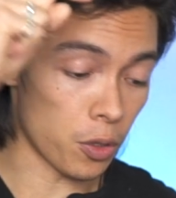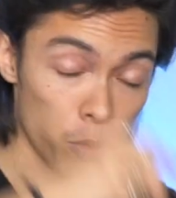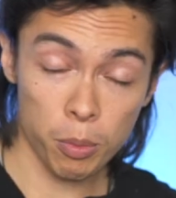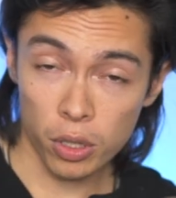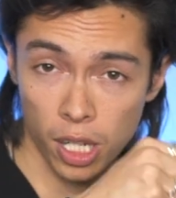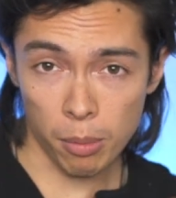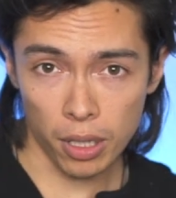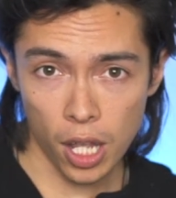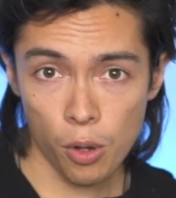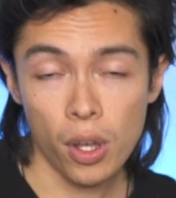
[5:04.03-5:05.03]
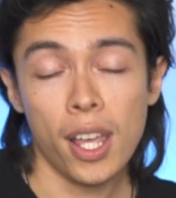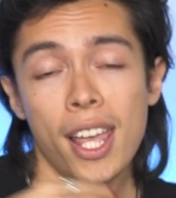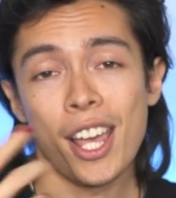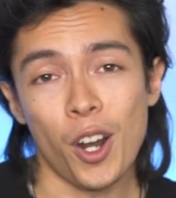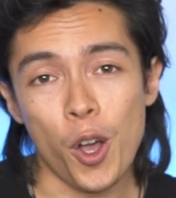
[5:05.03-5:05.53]
description down below
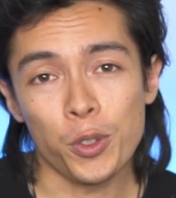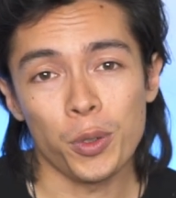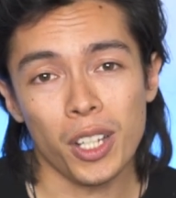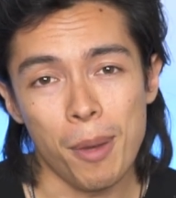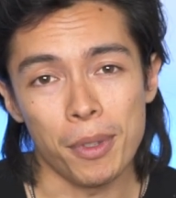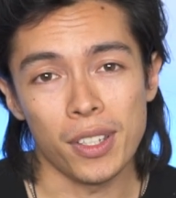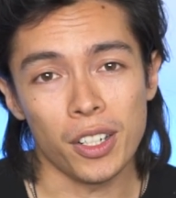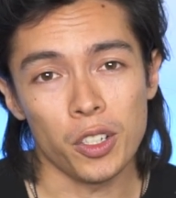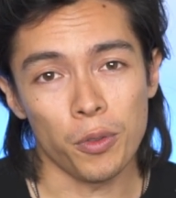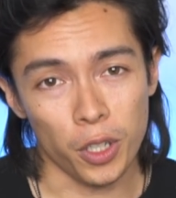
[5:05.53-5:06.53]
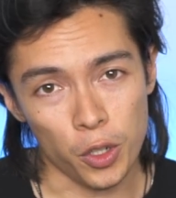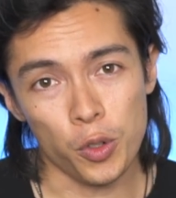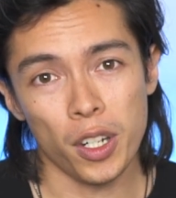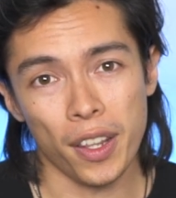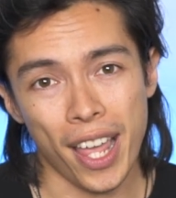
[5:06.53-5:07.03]
and also in the comment section if you're
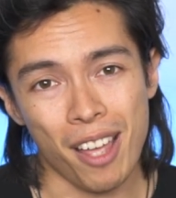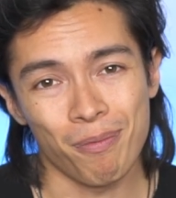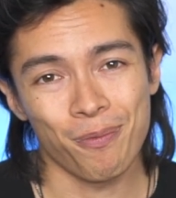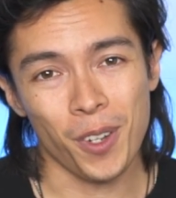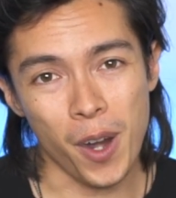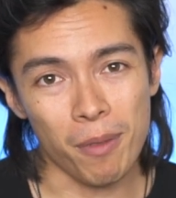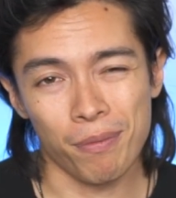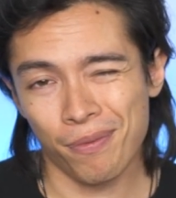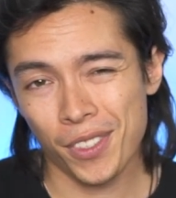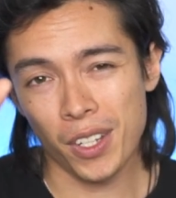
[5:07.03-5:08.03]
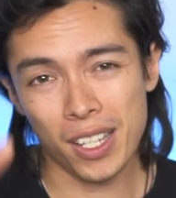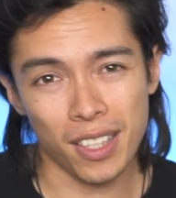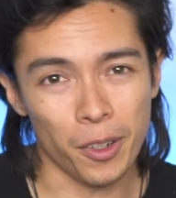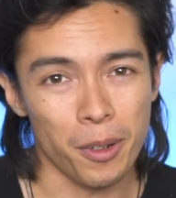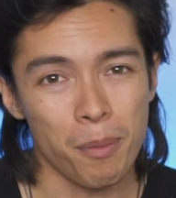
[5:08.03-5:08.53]
interested in that. All right, see you guys later.